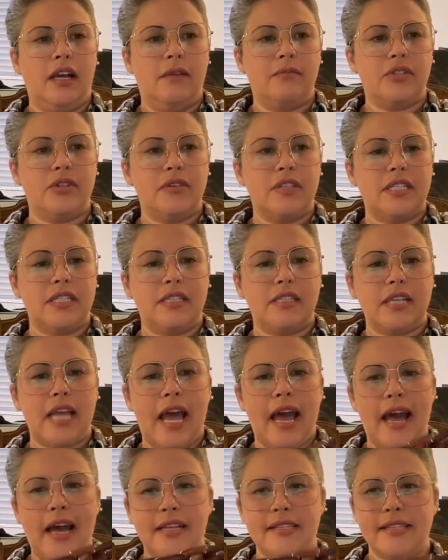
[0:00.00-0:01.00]
So this is
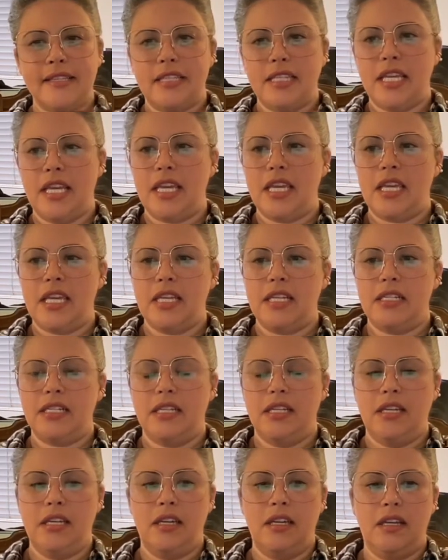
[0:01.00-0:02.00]
acetate
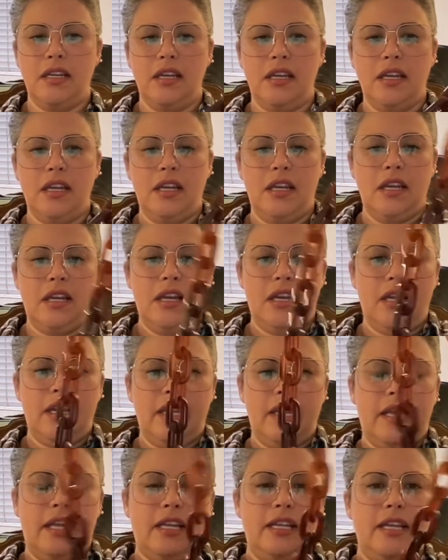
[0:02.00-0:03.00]

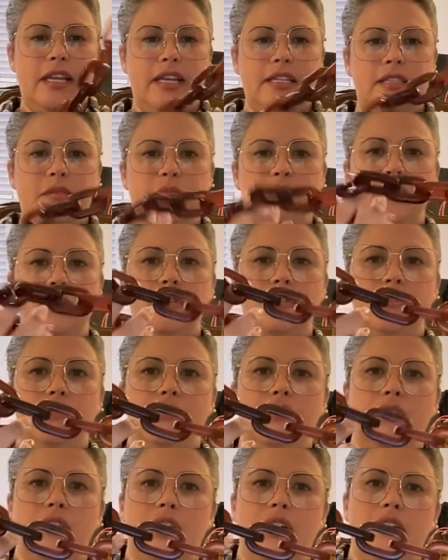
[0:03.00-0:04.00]
and it has a
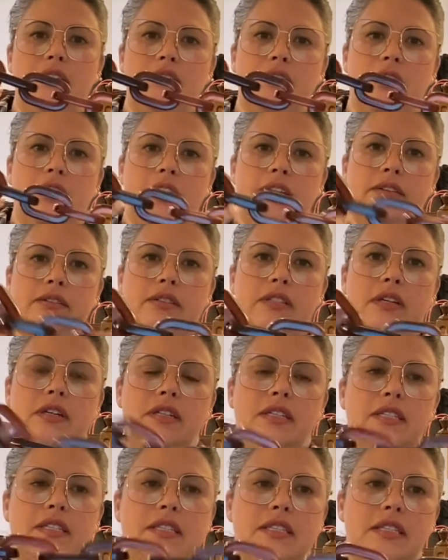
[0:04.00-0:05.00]
beautiful color. I know it's
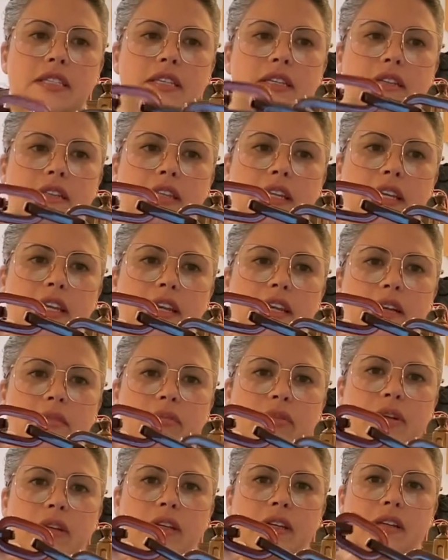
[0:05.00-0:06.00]
hard to see on the
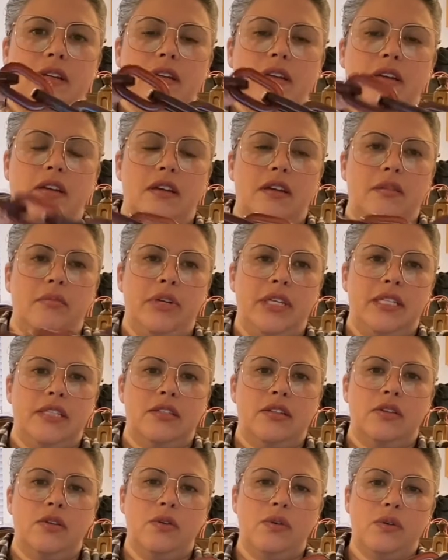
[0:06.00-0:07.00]
camera, but it's
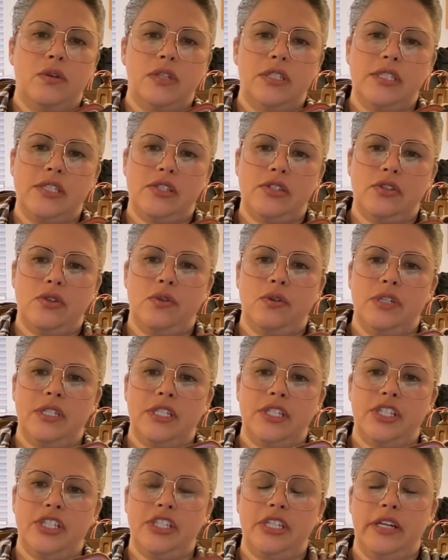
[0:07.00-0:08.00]
a gorgeous
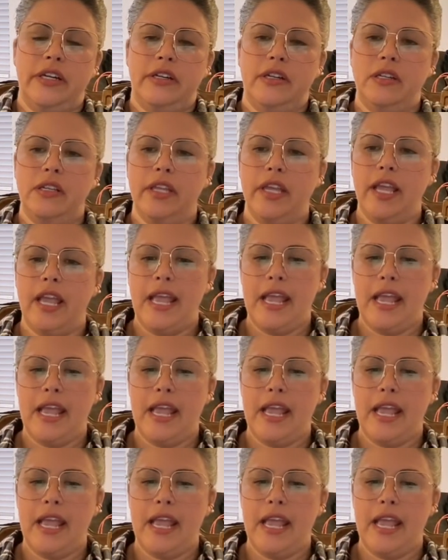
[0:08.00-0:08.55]
tortoise shell.